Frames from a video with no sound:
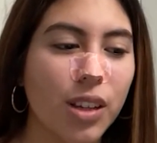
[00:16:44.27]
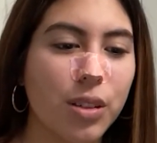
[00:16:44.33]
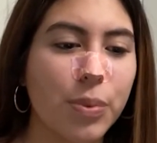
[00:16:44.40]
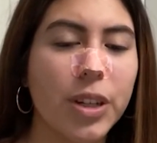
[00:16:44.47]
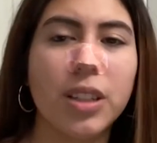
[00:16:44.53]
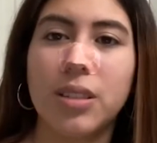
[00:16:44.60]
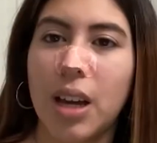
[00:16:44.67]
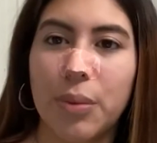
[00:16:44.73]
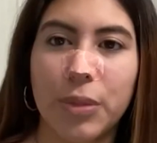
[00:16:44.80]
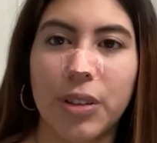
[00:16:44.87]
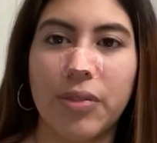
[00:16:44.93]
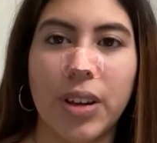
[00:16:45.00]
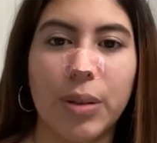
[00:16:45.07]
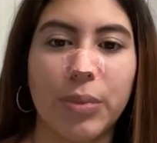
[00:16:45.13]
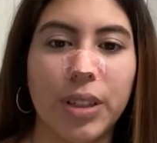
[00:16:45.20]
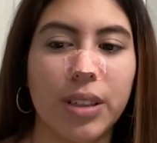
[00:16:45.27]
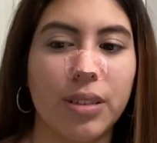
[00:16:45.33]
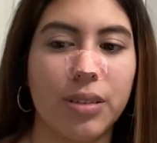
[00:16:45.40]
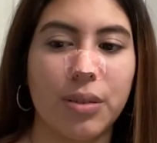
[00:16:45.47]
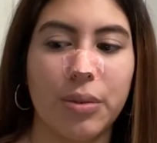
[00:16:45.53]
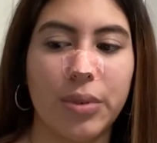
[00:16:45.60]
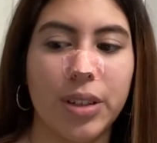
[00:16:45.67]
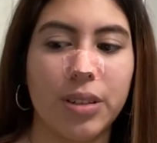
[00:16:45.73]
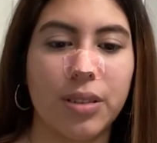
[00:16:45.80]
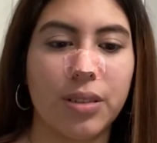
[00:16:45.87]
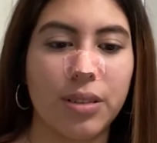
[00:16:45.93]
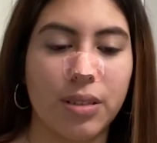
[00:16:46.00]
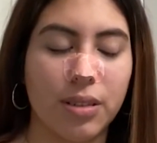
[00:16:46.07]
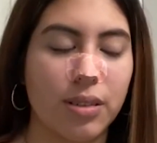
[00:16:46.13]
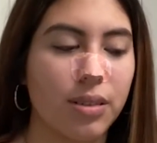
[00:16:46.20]
spending time with family is
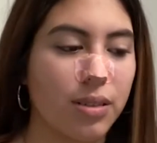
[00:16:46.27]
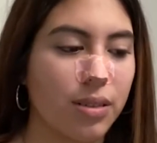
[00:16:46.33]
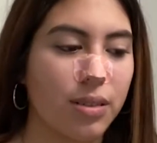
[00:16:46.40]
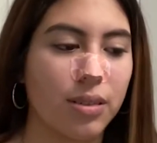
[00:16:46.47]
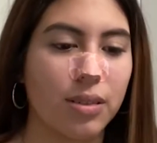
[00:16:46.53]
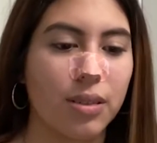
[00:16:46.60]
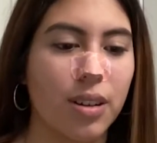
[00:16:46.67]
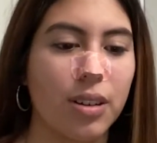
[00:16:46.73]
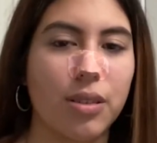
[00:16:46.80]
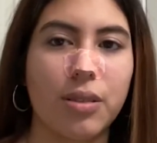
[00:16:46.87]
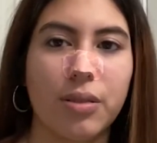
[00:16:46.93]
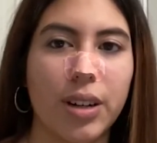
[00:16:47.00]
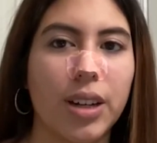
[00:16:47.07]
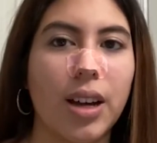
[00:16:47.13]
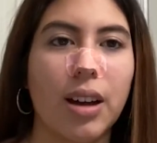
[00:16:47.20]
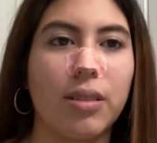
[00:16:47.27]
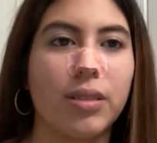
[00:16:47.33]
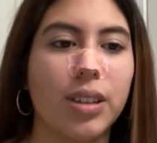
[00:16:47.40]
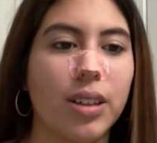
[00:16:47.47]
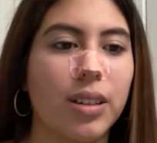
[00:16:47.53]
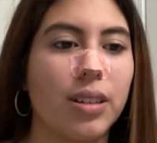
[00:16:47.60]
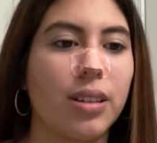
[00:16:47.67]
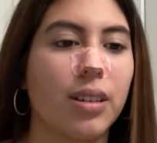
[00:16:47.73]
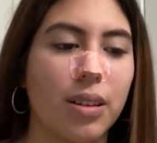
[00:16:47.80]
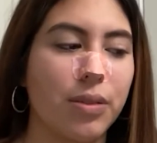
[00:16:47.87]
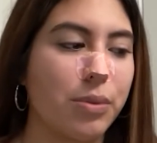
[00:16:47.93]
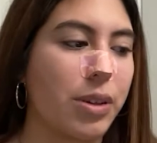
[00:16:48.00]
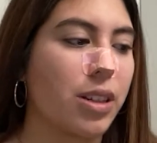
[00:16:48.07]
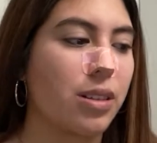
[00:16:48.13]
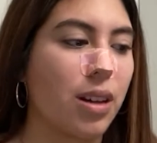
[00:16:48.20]
always a great outlet. I
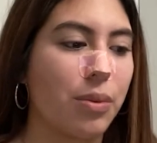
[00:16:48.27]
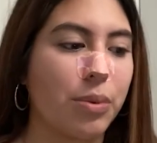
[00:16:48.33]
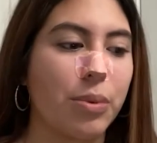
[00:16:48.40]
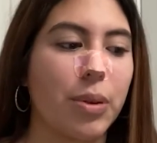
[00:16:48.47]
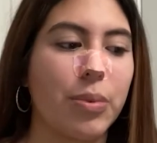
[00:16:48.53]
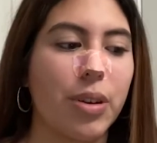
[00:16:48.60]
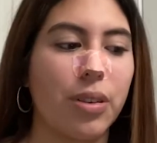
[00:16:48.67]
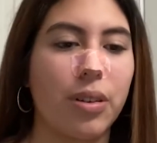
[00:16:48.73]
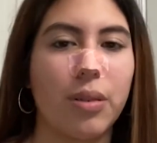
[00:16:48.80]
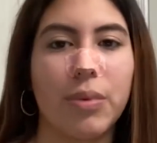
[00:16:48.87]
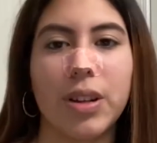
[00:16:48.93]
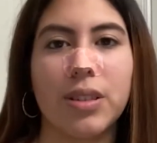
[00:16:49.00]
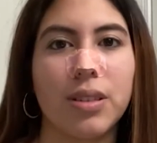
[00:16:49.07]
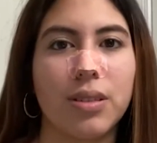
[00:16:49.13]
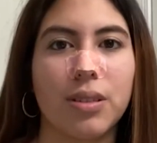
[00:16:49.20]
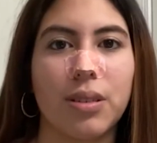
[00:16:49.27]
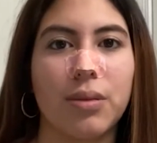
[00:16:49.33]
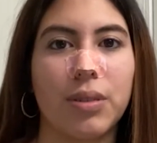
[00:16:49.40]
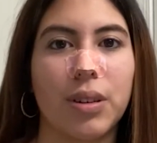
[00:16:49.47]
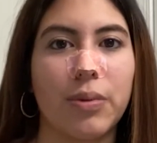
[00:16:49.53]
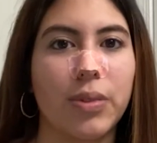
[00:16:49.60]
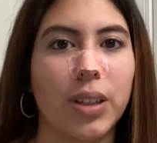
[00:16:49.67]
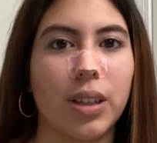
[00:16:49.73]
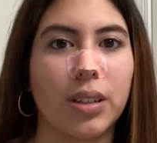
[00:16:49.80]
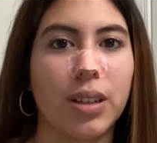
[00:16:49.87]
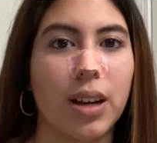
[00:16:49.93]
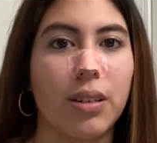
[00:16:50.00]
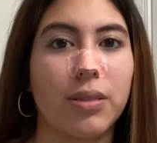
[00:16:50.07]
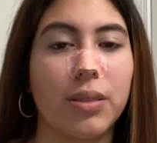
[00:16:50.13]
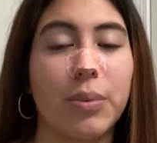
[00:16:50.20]
love spending time with my brother and my sister when I'm feeling
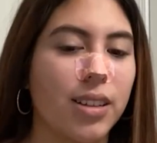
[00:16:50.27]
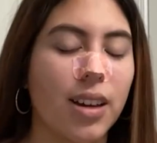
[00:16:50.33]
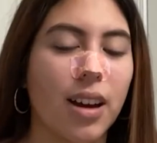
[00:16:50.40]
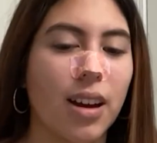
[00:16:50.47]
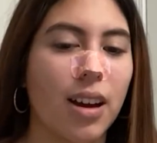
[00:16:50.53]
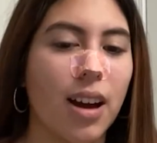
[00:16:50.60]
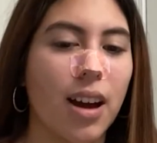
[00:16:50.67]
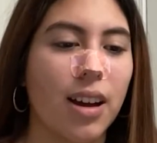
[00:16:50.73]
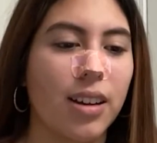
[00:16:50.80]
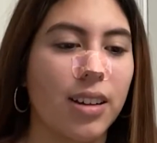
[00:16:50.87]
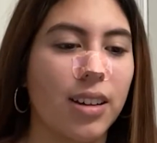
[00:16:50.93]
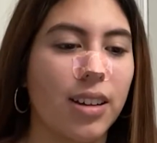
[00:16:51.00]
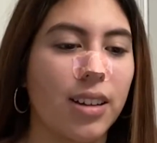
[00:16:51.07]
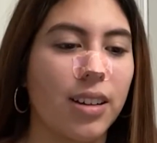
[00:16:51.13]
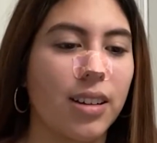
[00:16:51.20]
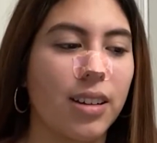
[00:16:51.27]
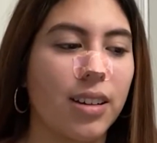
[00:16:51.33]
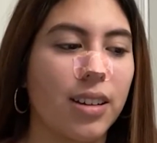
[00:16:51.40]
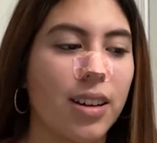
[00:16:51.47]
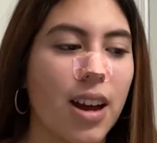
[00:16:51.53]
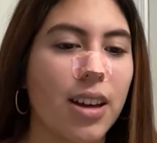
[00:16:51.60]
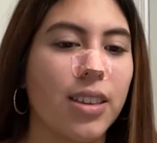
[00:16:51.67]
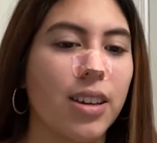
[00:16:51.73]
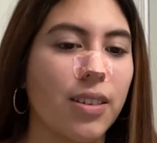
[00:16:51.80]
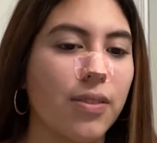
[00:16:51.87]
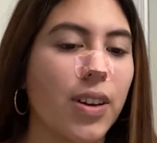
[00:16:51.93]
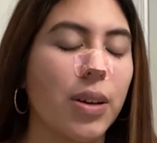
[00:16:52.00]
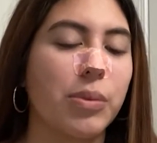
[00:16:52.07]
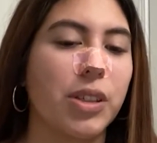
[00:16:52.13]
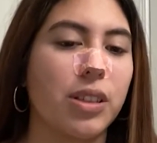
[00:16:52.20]
down. Yeah, I think
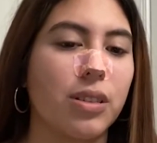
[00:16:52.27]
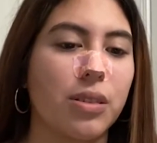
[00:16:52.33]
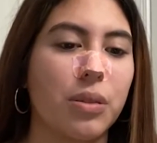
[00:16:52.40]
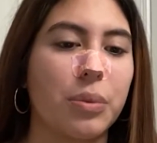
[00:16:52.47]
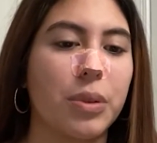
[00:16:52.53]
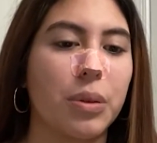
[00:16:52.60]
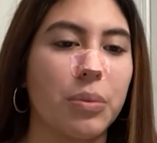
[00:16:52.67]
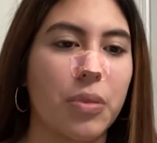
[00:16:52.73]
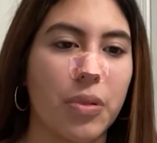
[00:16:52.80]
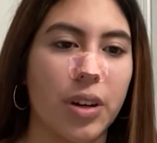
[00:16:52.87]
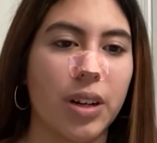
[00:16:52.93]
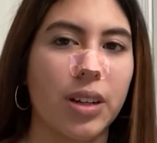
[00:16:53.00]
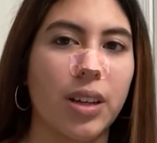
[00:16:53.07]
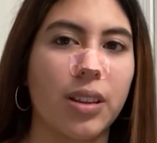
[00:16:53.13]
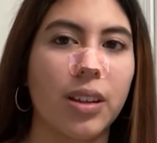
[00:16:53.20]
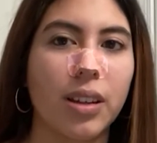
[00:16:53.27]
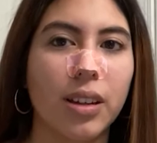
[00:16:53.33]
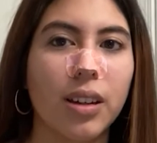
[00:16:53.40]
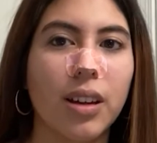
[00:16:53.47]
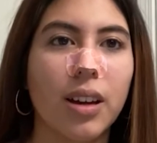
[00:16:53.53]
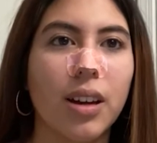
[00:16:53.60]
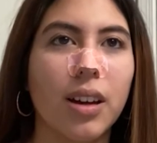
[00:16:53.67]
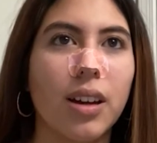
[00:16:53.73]
family is super important. I think